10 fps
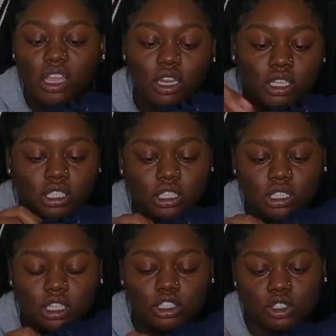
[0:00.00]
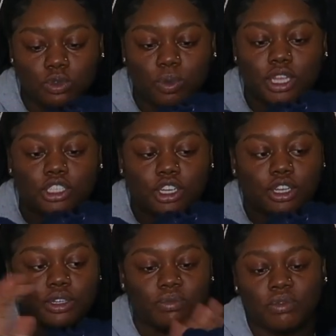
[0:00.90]
and it's just the
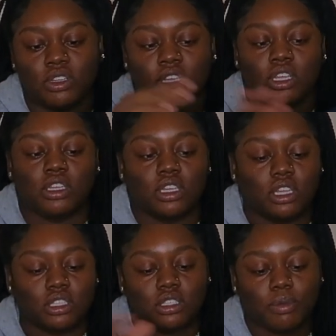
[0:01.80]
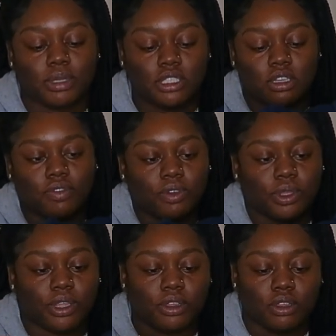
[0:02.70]
sweatshirt. There's so much stuff on
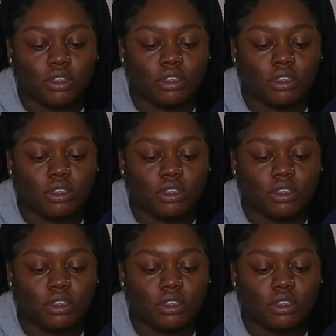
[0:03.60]
here.